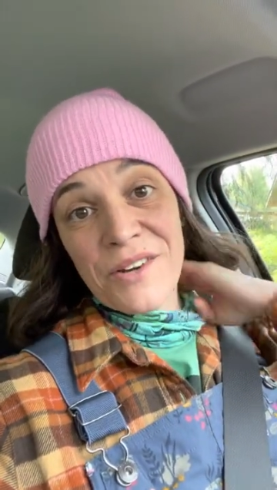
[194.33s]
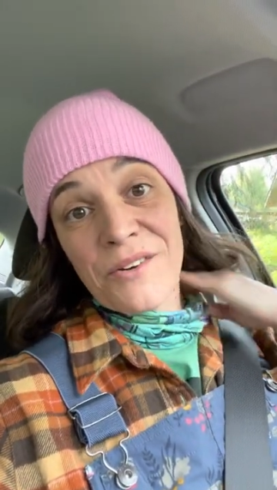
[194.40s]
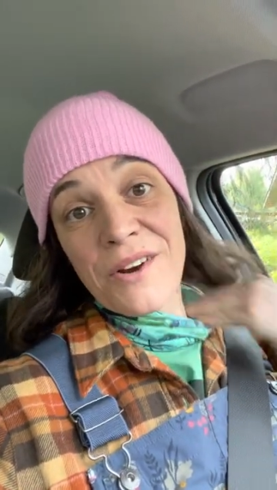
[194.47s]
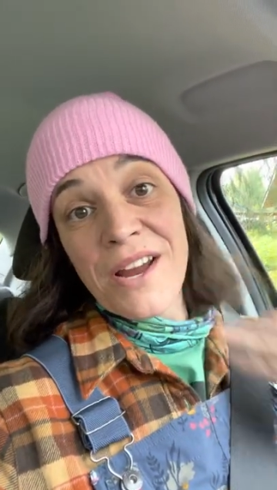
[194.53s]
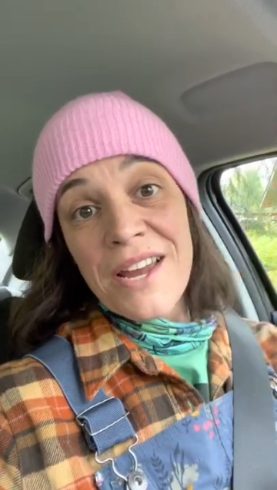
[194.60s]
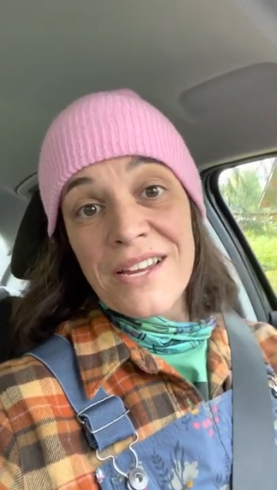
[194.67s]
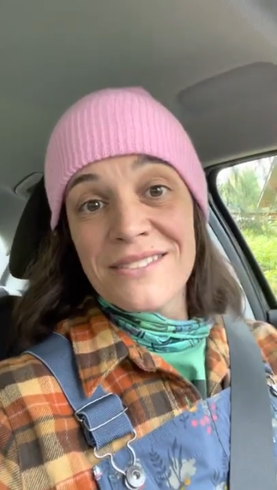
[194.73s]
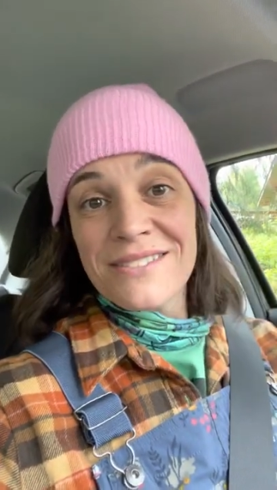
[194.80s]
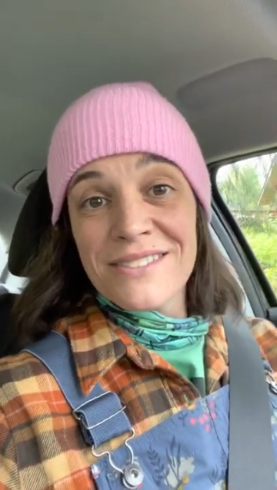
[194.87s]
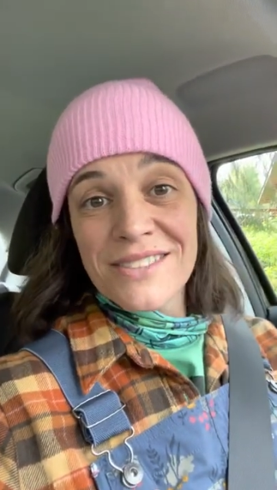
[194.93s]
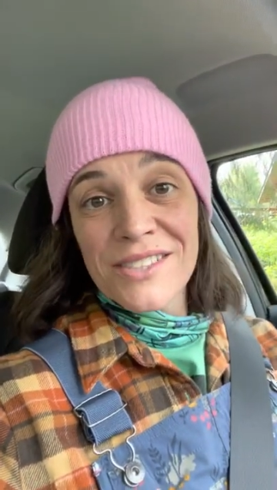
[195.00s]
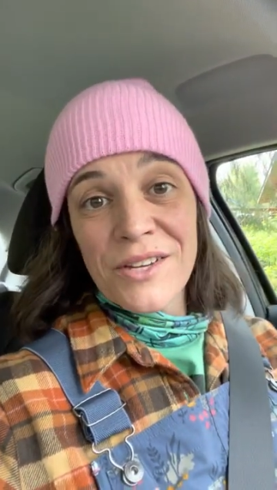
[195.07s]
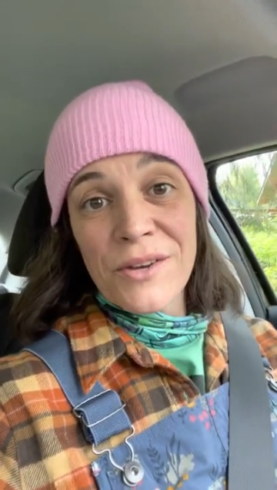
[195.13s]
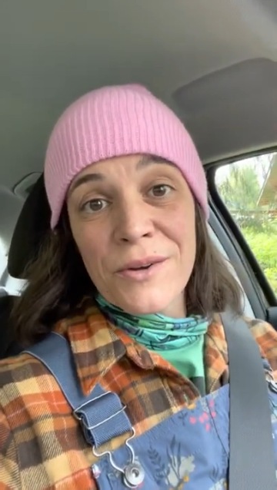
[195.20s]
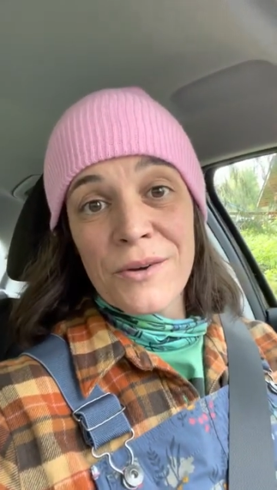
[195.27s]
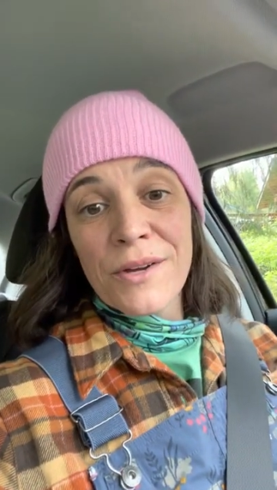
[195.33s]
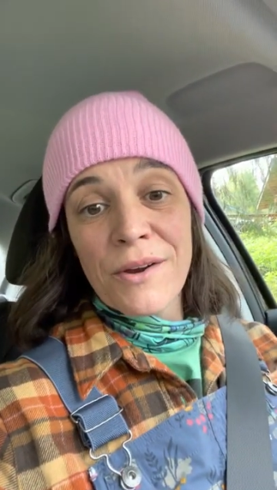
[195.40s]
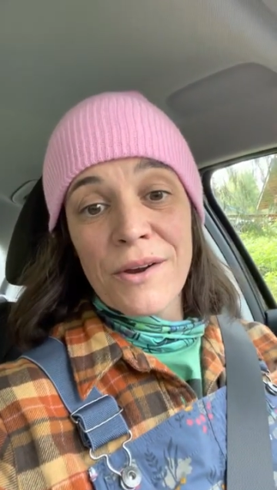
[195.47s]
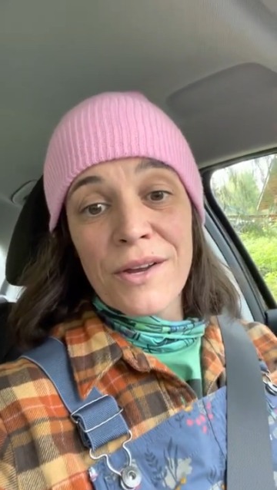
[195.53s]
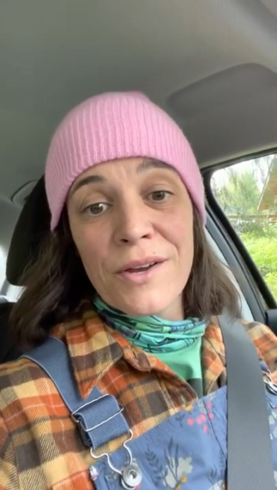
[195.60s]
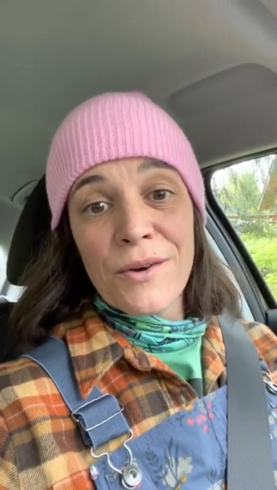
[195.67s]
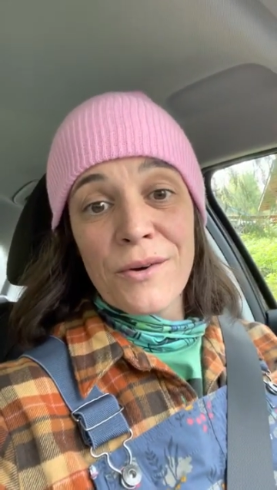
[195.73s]
All right, so
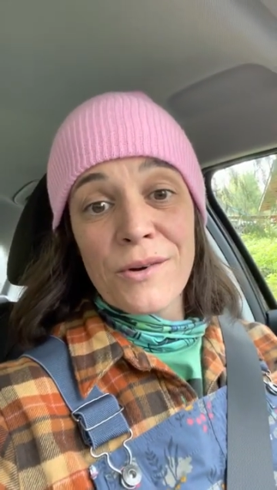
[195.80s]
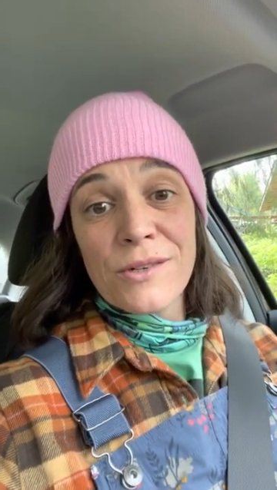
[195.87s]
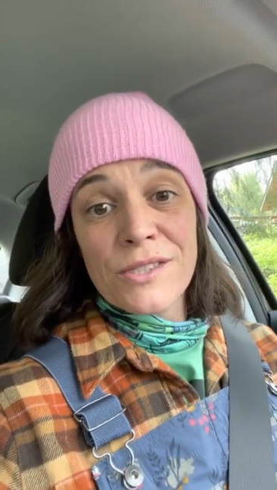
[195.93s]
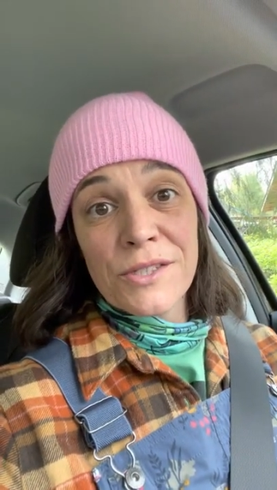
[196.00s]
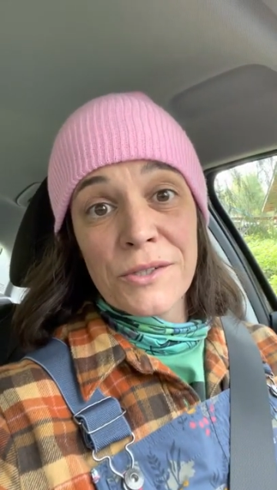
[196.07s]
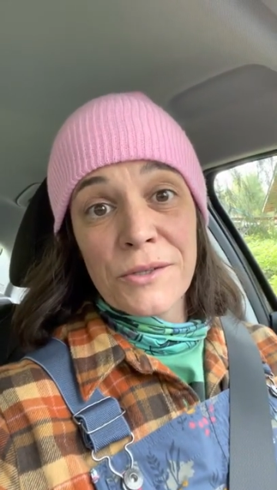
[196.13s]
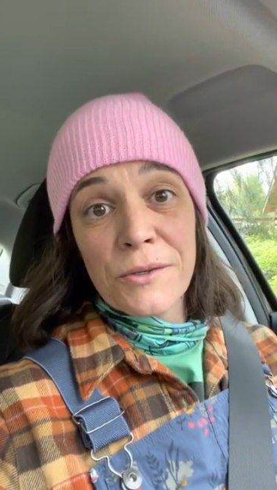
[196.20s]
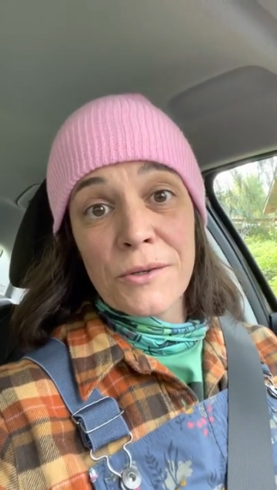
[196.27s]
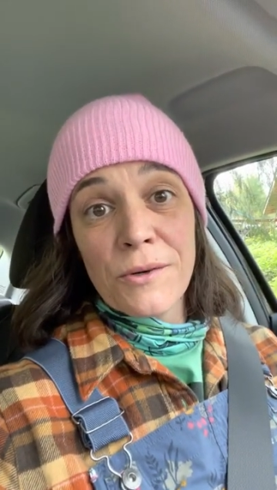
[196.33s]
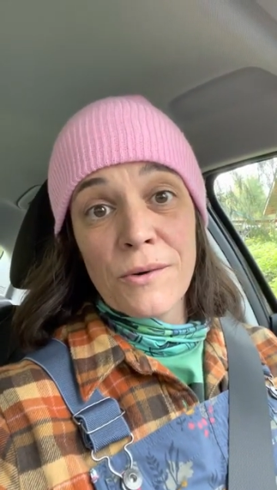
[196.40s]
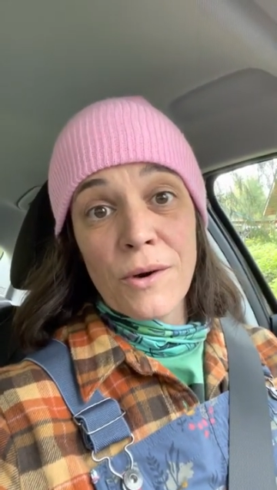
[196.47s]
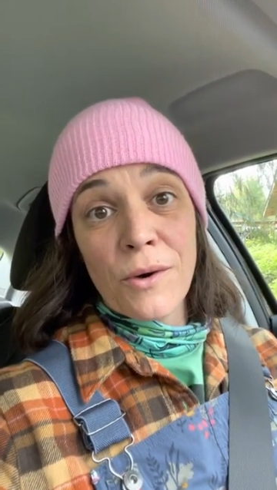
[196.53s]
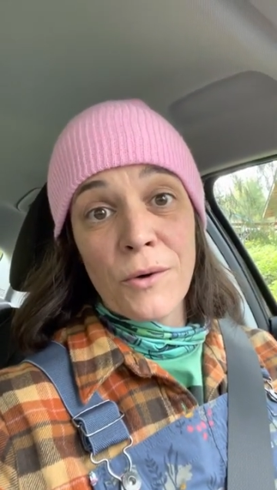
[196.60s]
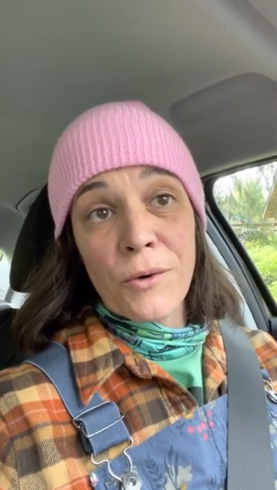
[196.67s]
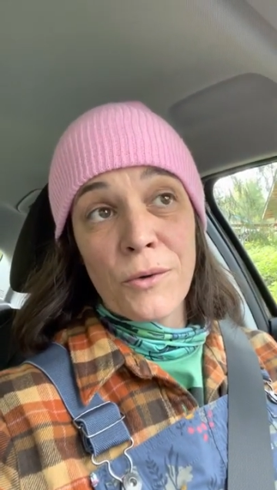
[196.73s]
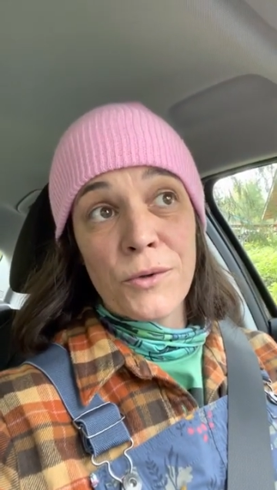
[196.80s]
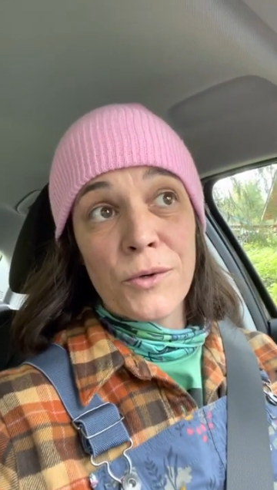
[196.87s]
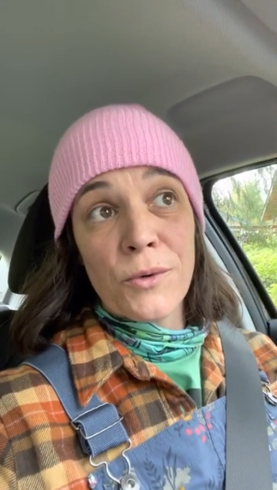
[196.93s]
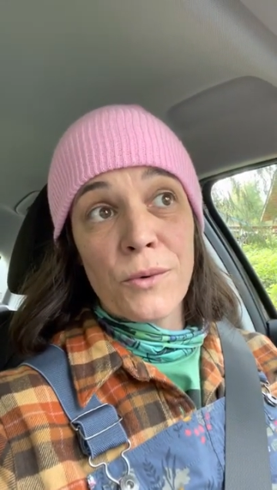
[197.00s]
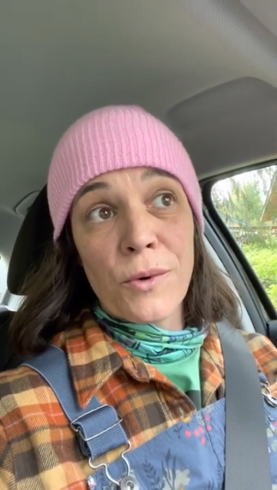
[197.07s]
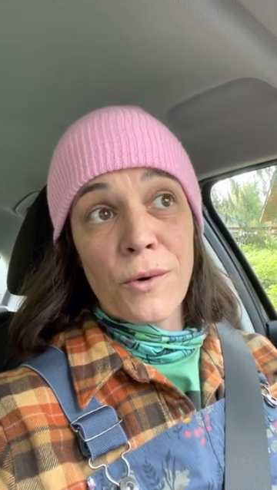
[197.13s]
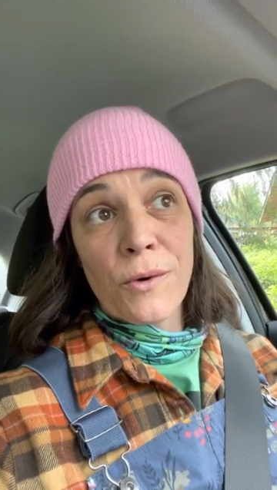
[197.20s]
here I go into a whole
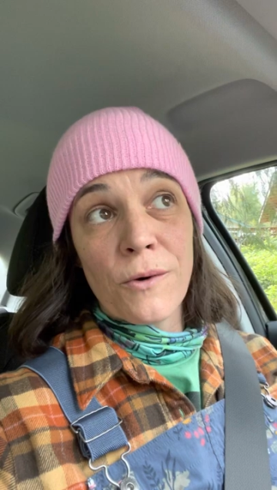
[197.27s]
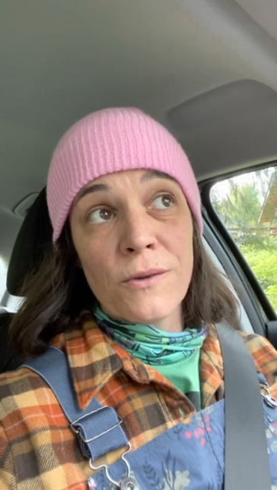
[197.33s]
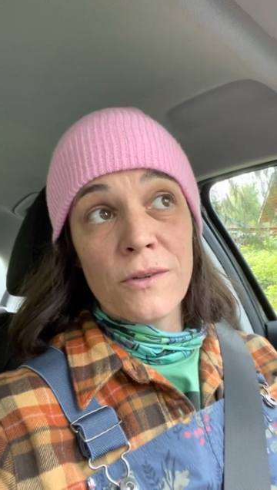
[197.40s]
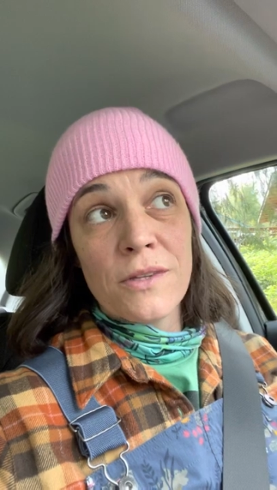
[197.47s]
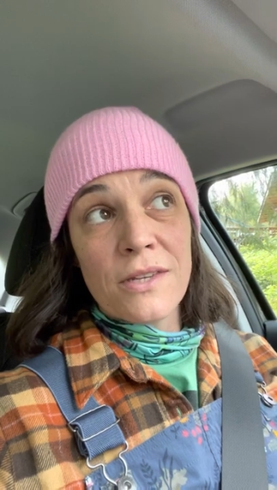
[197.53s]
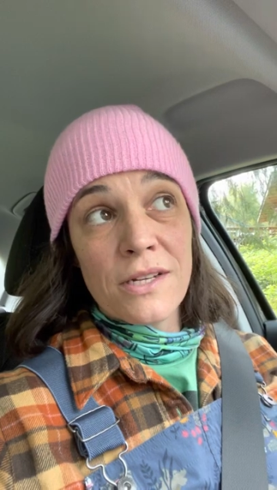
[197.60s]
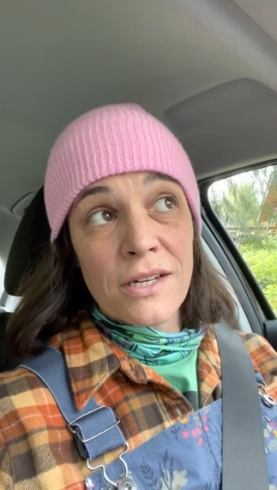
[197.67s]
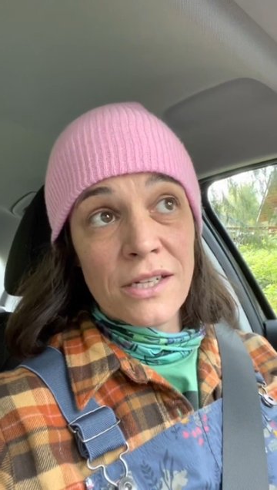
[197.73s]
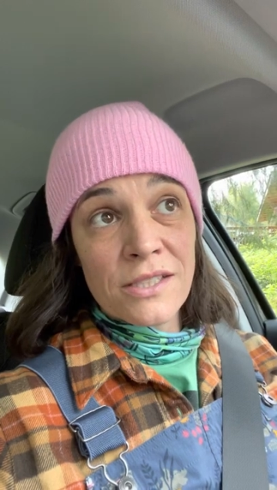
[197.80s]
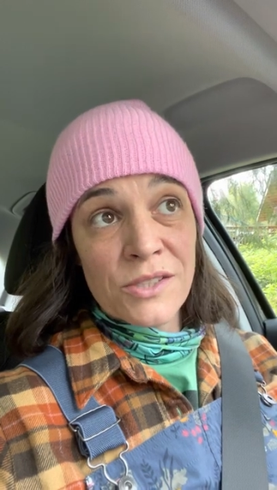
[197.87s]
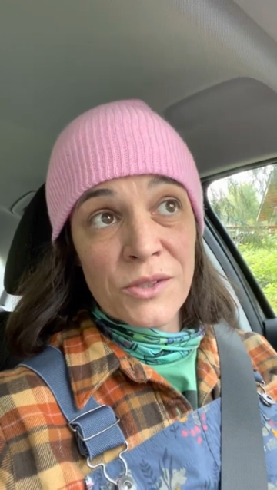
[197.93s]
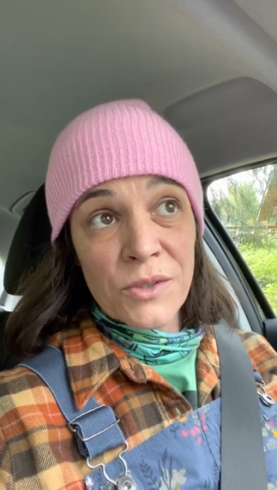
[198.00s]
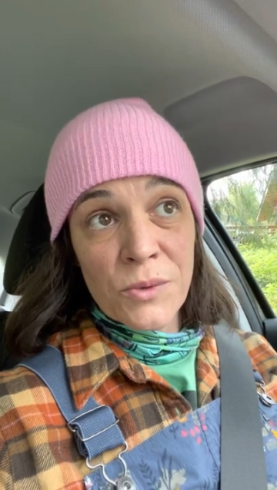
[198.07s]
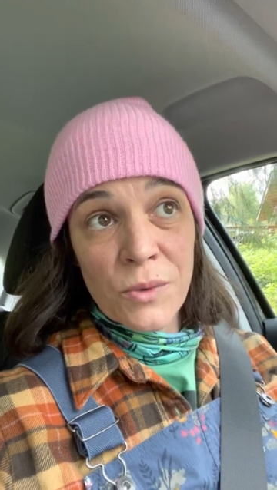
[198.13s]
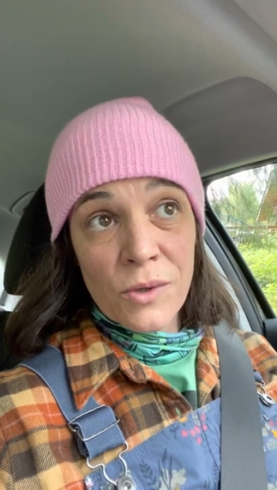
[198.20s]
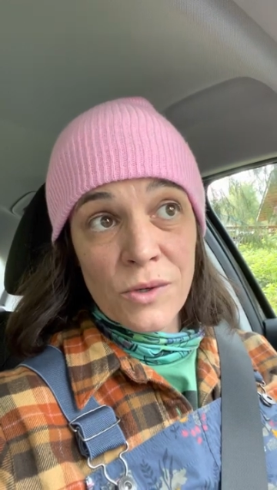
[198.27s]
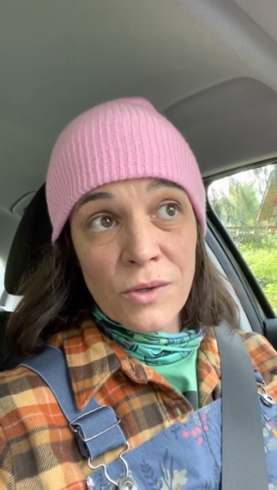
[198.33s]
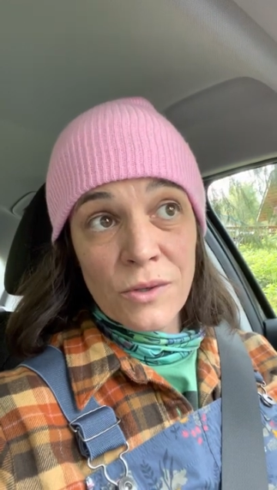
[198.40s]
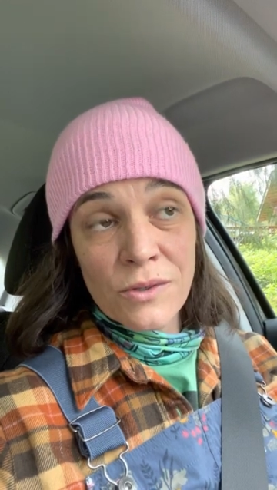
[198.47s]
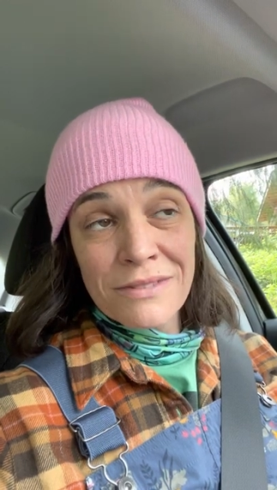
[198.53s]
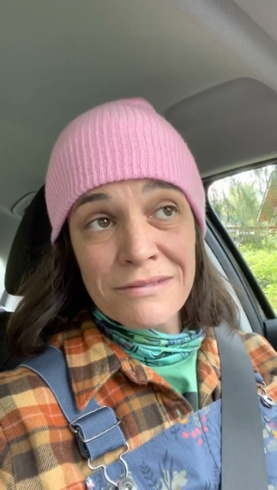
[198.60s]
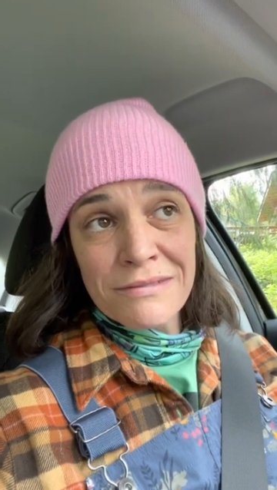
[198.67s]
new world, the next new
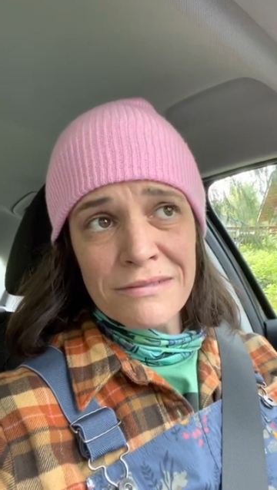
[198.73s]
world.